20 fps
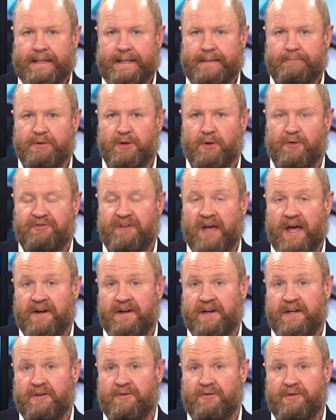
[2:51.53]
We also had an
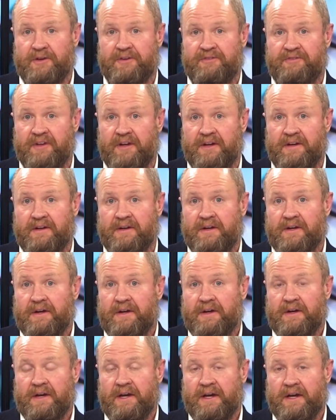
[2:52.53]
increase in
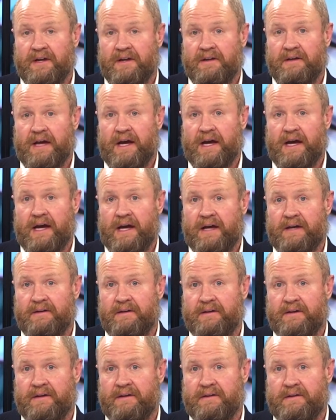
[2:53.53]

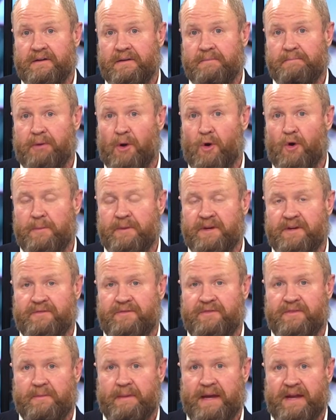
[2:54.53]
employment of
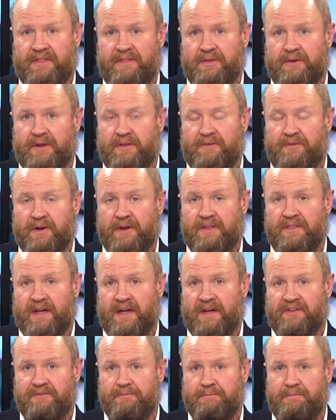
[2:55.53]
about
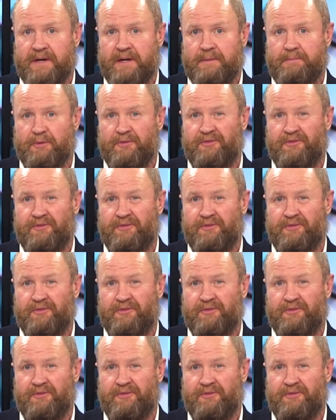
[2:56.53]
33,000 people.